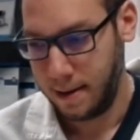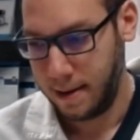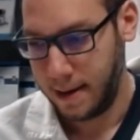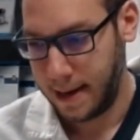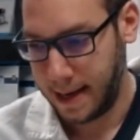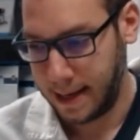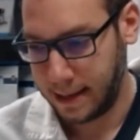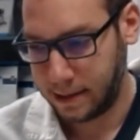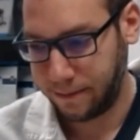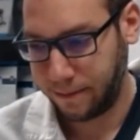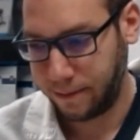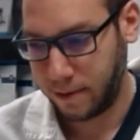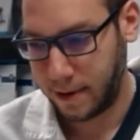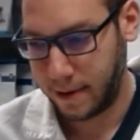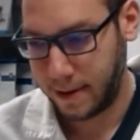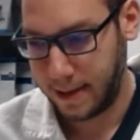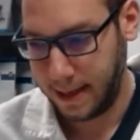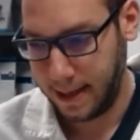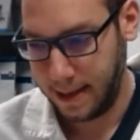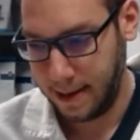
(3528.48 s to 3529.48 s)
As for
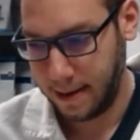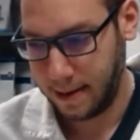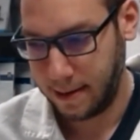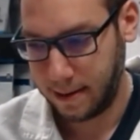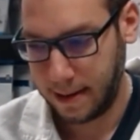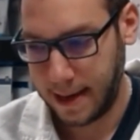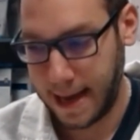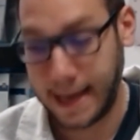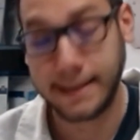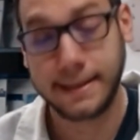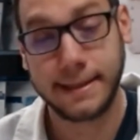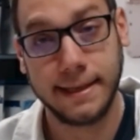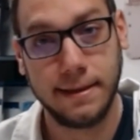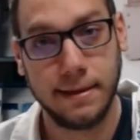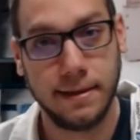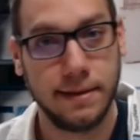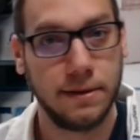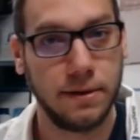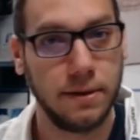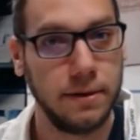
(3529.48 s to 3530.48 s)
the acid
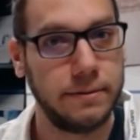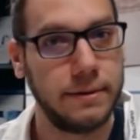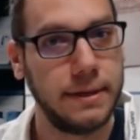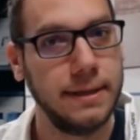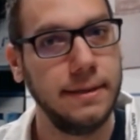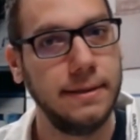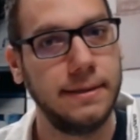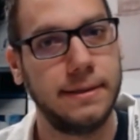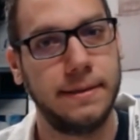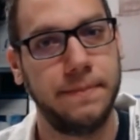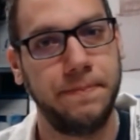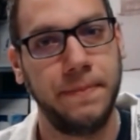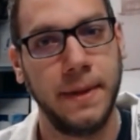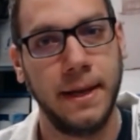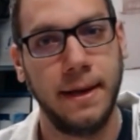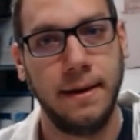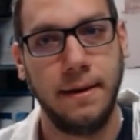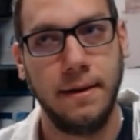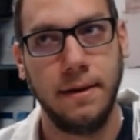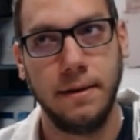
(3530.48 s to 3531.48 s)
tolerance,
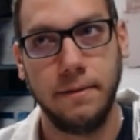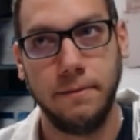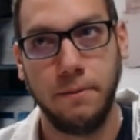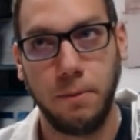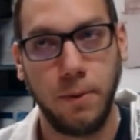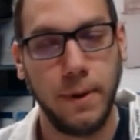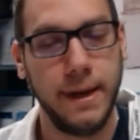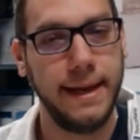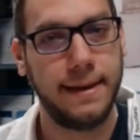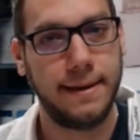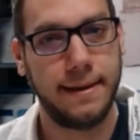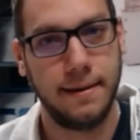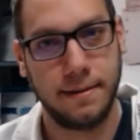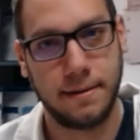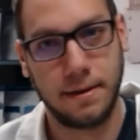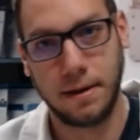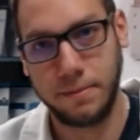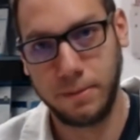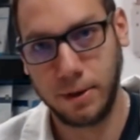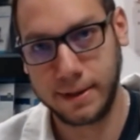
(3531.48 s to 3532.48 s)
weak
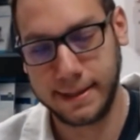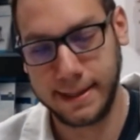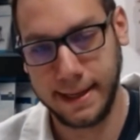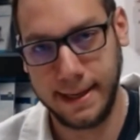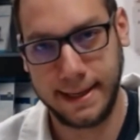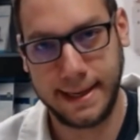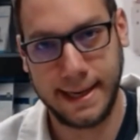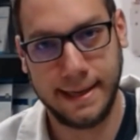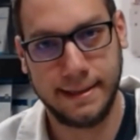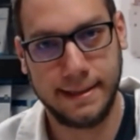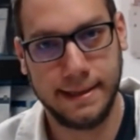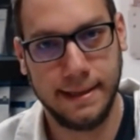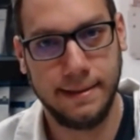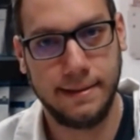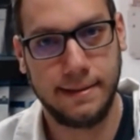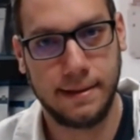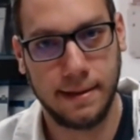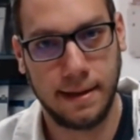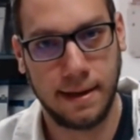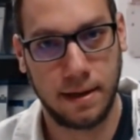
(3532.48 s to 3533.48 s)
carboxylic
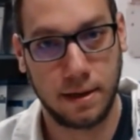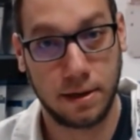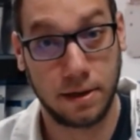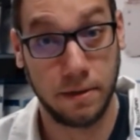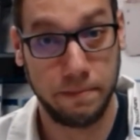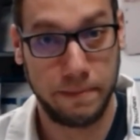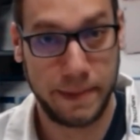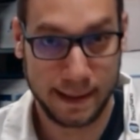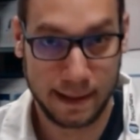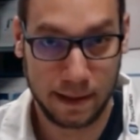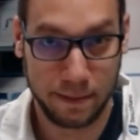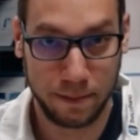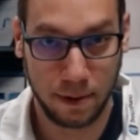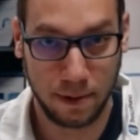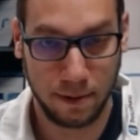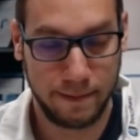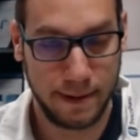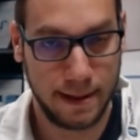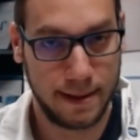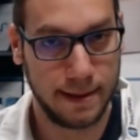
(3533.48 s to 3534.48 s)
acids are compatible
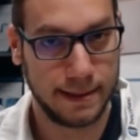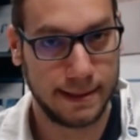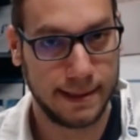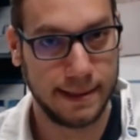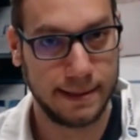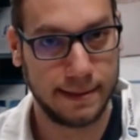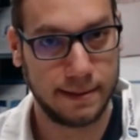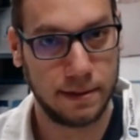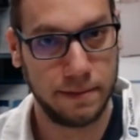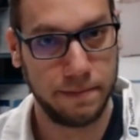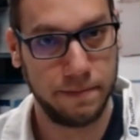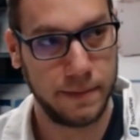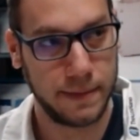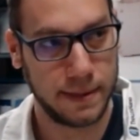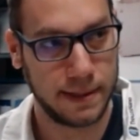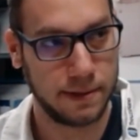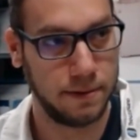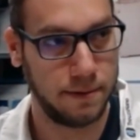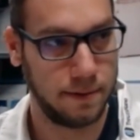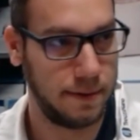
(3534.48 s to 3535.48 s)
with the system.
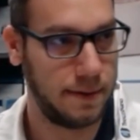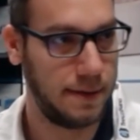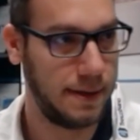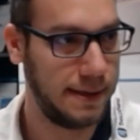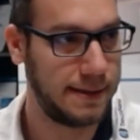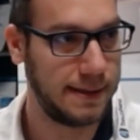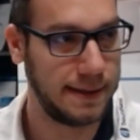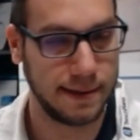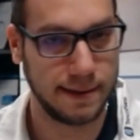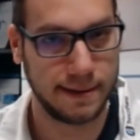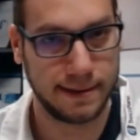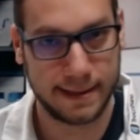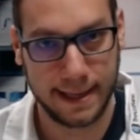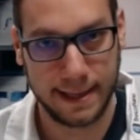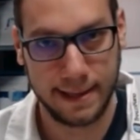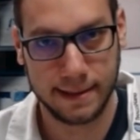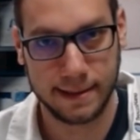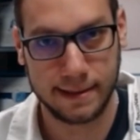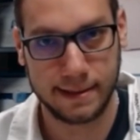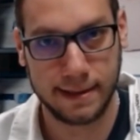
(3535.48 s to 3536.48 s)
So this is a
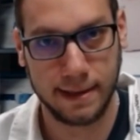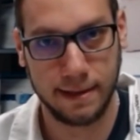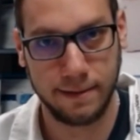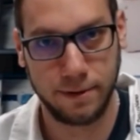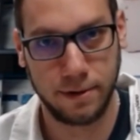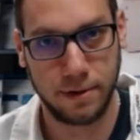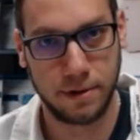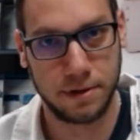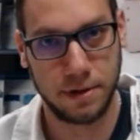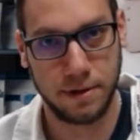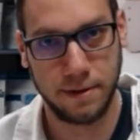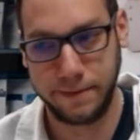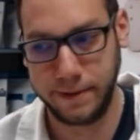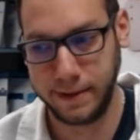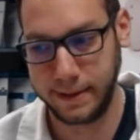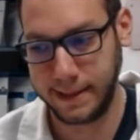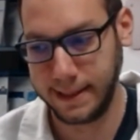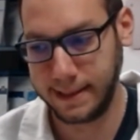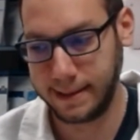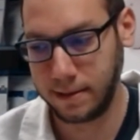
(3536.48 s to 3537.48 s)
stainless steel version of the
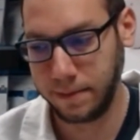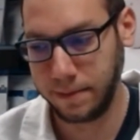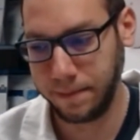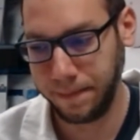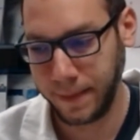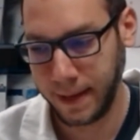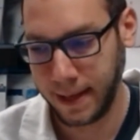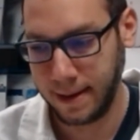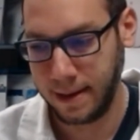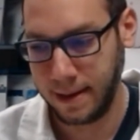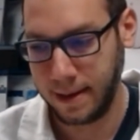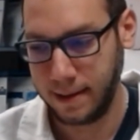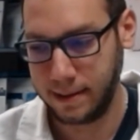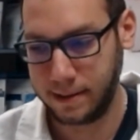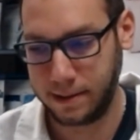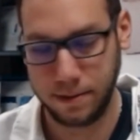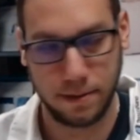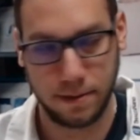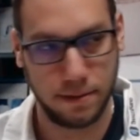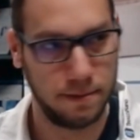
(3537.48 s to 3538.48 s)
system.
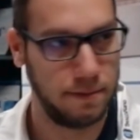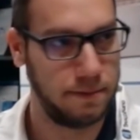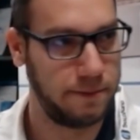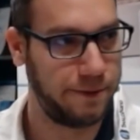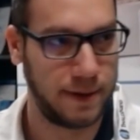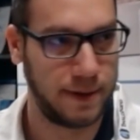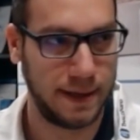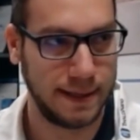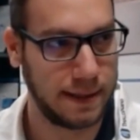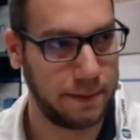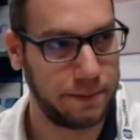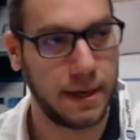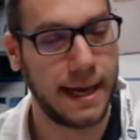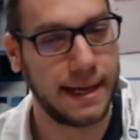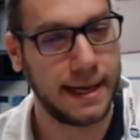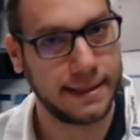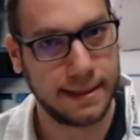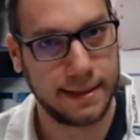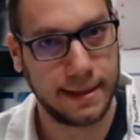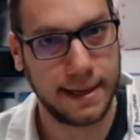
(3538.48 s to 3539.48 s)
So, for example,
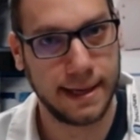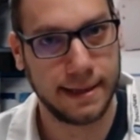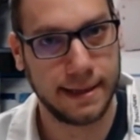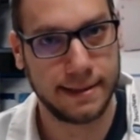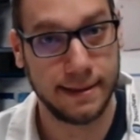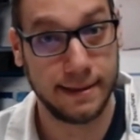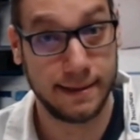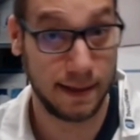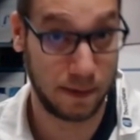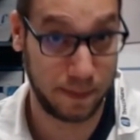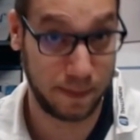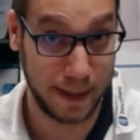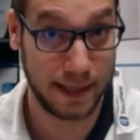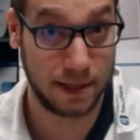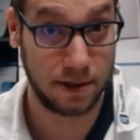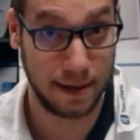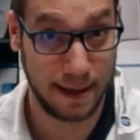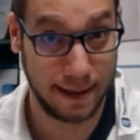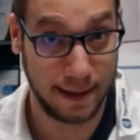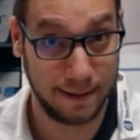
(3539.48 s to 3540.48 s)
acetic acids,
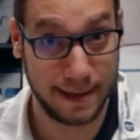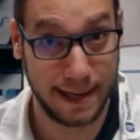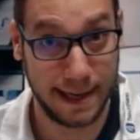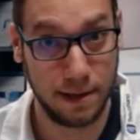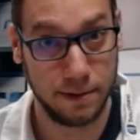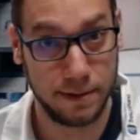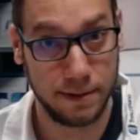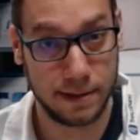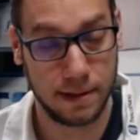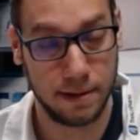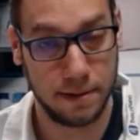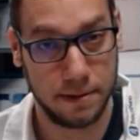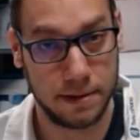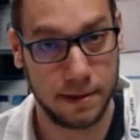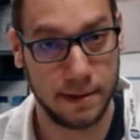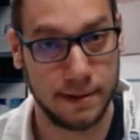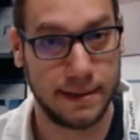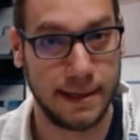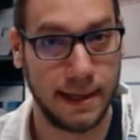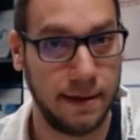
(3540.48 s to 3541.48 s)
especially in dilute
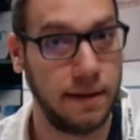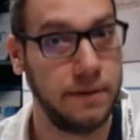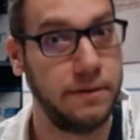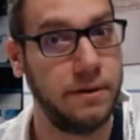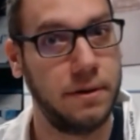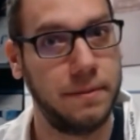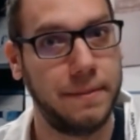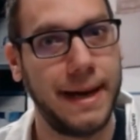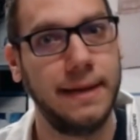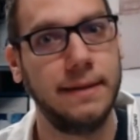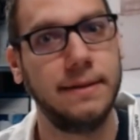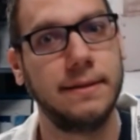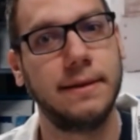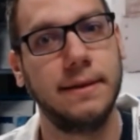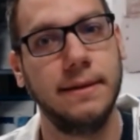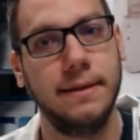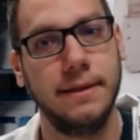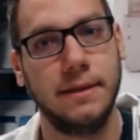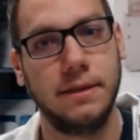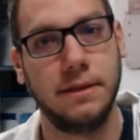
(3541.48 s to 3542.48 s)
solutions and under mild
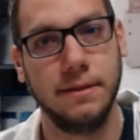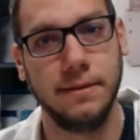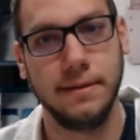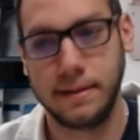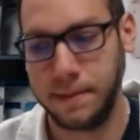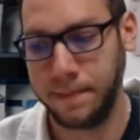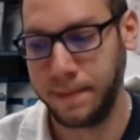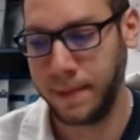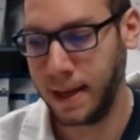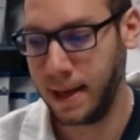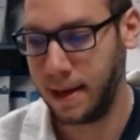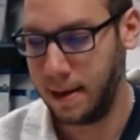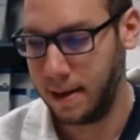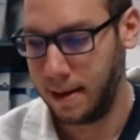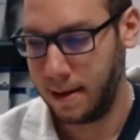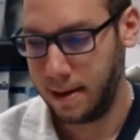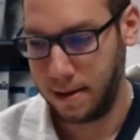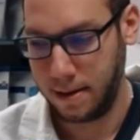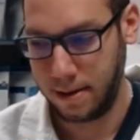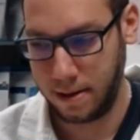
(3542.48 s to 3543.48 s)
conditions,
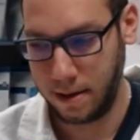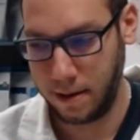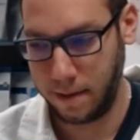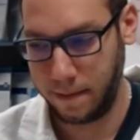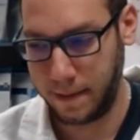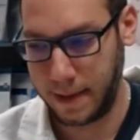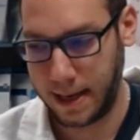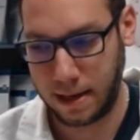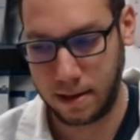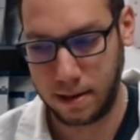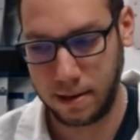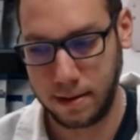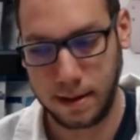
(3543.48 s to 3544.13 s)
are